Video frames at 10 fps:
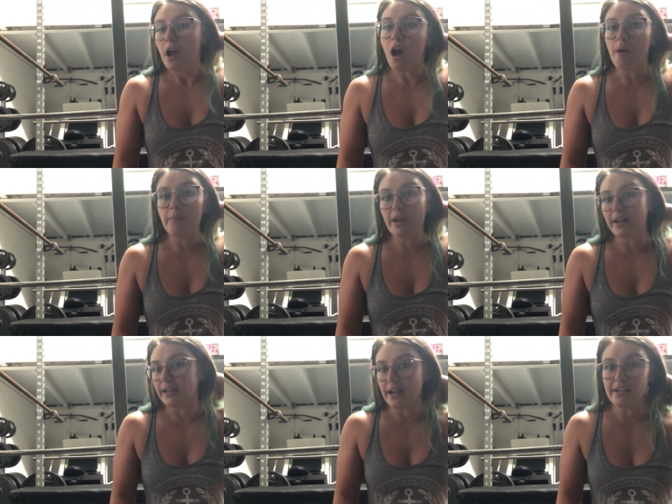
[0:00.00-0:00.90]
Um,
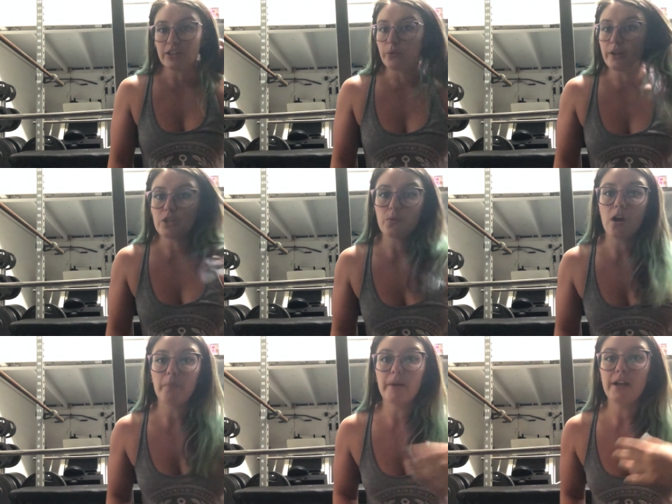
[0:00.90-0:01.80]
and again, neither one is
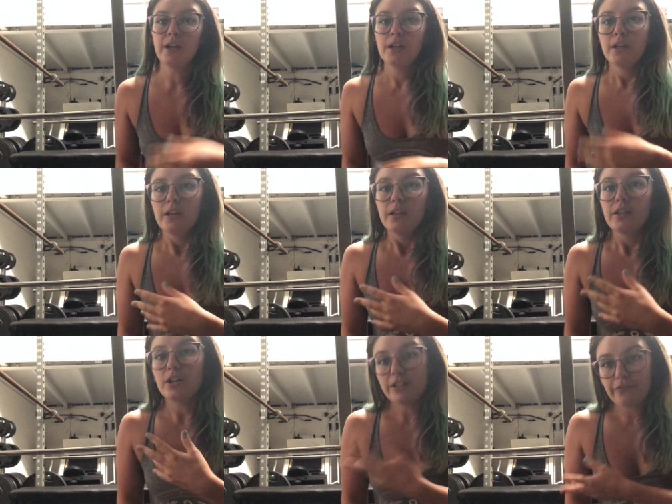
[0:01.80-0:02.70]
wrong, but
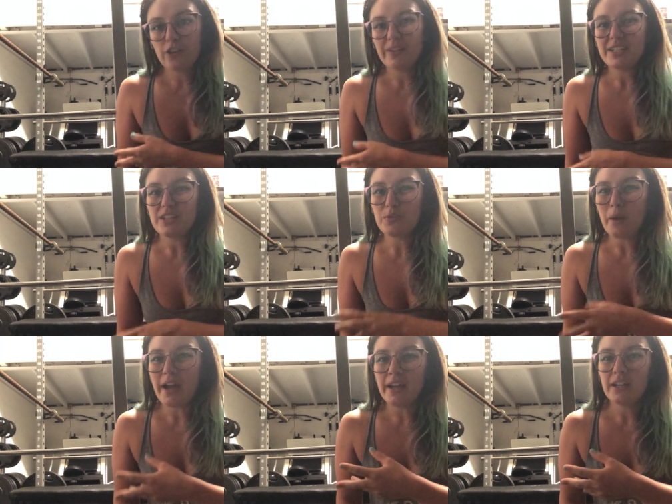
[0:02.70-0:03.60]
there are different reasons
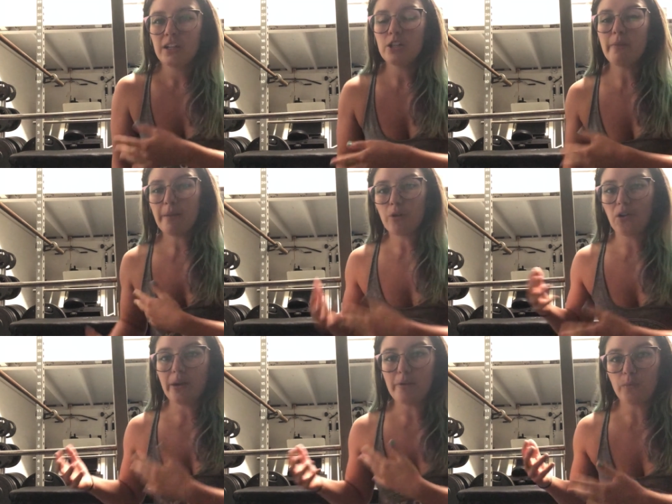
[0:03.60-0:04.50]
why you may
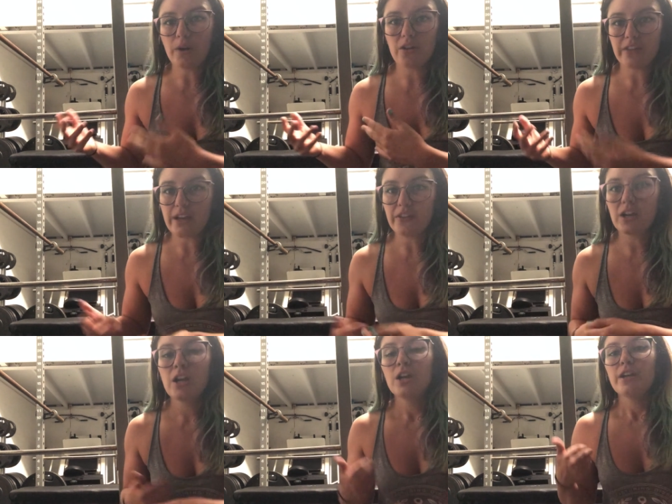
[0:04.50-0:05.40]
program in one or the
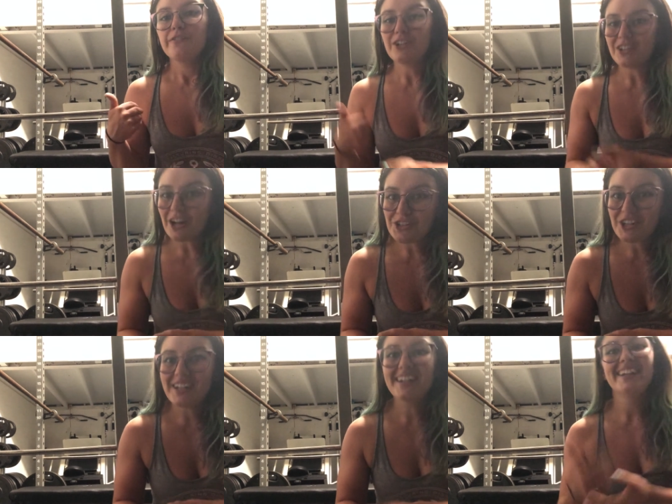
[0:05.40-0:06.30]
other. If you're not
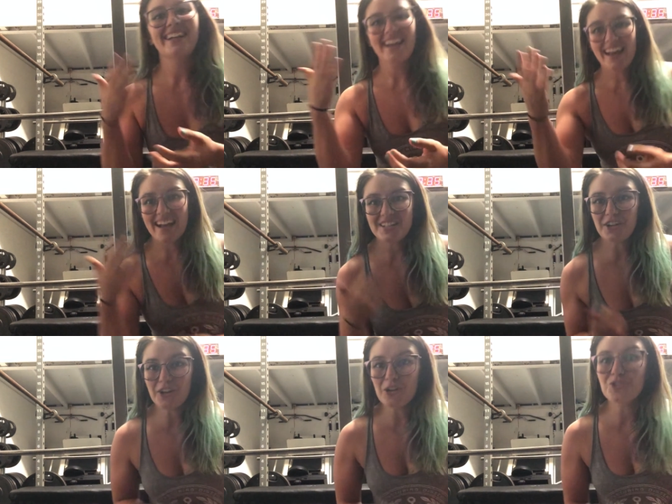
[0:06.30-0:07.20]
sure, ask
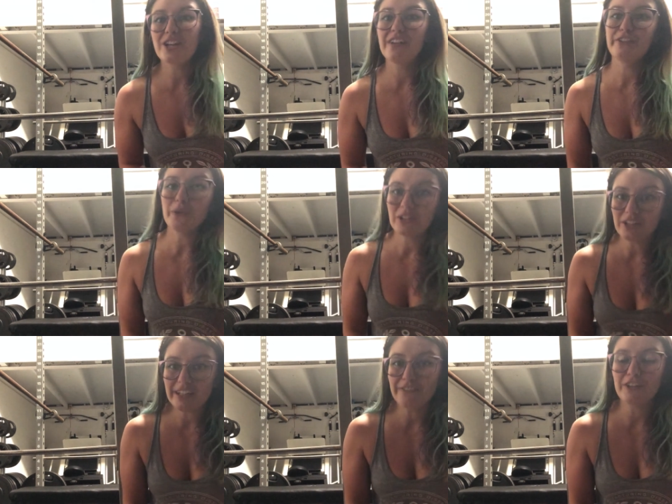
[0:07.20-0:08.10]
your coach. And if you are
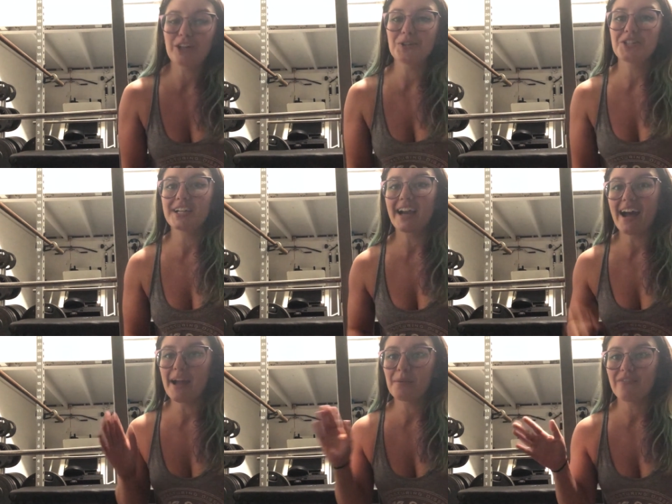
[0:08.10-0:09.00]
looking for coaching,
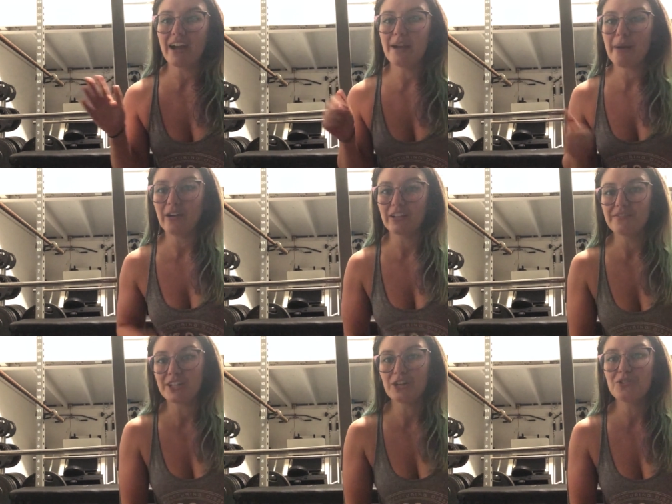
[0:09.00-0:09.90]
I provide
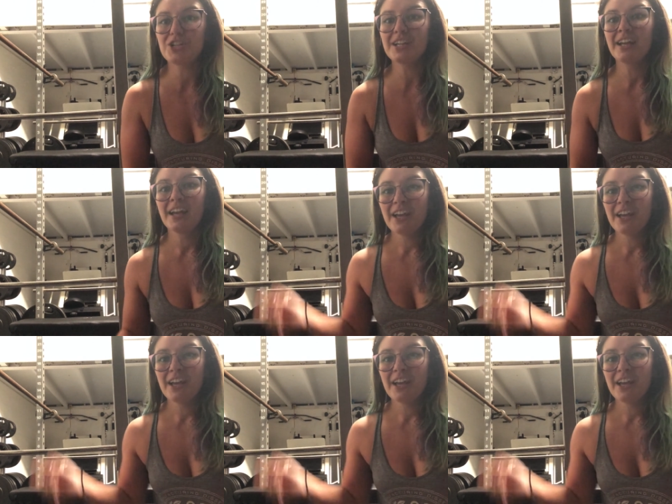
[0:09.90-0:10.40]
powerlifting coaching.